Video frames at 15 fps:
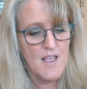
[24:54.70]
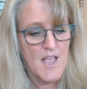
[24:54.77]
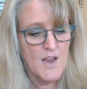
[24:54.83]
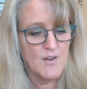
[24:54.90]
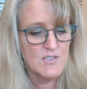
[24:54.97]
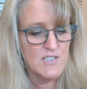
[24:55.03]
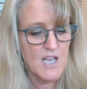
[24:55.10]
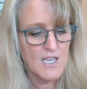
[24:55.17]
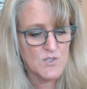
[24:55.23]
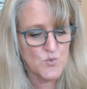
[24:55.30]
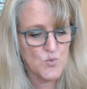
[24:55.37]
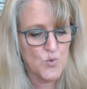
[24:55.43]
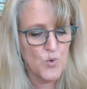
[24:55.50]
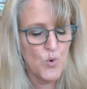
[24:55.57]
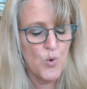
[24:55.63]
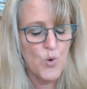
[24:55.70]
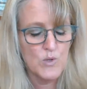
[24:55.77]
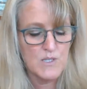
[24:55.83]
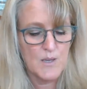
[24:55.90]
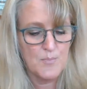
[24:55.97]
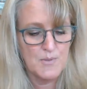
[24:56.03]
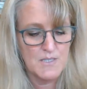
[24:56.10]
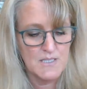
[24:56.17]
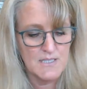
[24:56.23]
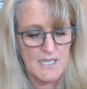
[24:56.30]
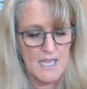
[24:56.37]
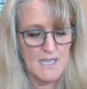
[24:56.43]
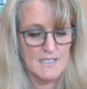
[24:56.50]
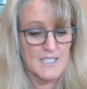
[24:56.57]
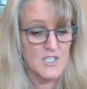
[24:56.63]
Harry's eyes rolled up in his
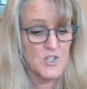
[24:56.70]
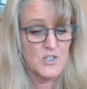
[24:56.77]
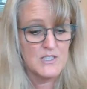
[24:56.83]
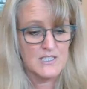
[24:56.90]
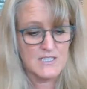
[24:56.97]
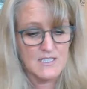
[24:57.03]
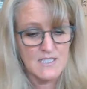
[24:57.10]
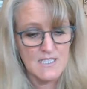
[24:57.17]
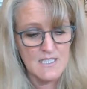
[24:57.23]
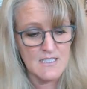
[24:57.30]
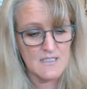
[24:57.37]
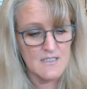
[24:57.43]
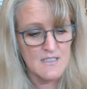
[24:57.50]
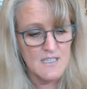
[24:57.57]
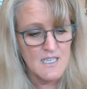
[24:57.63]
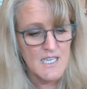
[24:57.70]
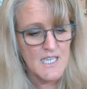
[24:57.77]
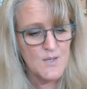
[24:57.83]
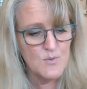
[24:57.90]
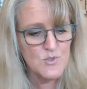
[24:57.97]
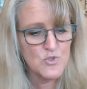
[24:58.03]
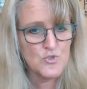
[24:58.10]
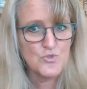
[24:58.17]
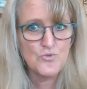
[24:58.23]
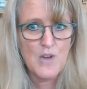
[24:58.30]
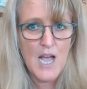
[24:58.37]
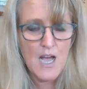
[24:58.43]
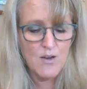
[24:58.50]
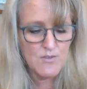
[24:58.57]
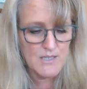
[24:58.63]
head. He couldn't see. He was
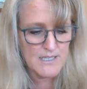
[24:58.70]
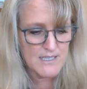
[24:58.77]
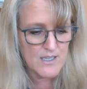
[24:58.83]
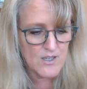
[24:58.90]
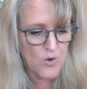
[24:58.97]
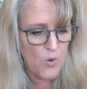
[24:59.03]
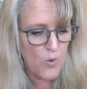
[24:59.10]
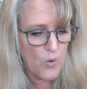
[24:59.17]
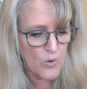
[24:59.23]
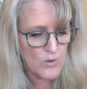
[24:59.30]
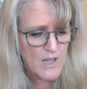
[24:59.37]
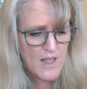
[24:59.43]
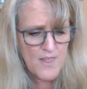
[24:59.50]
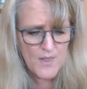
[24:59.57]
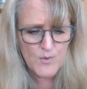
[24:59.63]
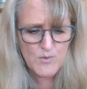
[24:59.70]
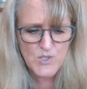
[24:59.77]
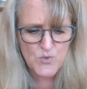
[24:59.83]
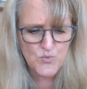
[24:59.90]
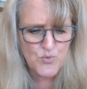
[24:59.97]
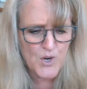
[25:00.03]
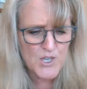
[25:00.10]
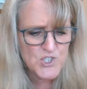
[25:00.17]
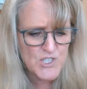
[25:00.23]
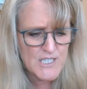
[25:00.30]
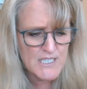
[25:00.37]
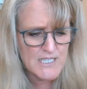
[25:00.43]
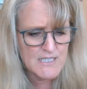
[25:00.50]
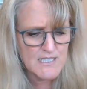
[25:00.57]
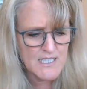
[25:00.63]
drowning in cold. There was a rushing
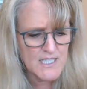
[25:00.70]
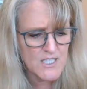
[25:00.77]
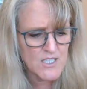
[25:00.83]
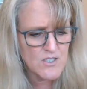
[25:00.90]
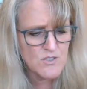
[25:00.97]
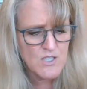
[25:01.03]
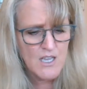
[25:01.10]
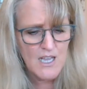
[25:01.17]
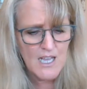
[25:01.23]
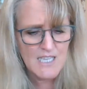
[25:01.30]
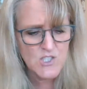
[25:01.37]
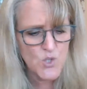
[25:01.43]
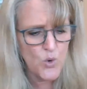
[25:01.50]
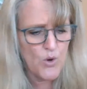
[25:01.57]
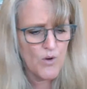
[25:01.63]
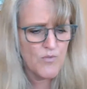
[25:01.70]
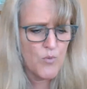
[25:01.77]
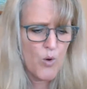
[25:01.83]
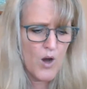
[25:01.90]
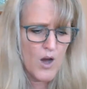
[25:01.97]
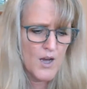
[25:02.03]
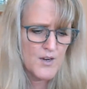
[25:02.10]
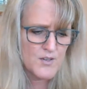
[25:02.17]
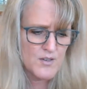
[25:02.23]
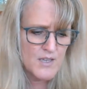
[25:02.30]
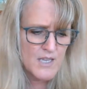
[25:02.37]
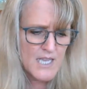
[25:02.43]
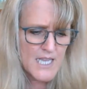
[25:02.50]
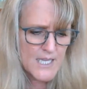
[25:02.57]
in his ears as though of water.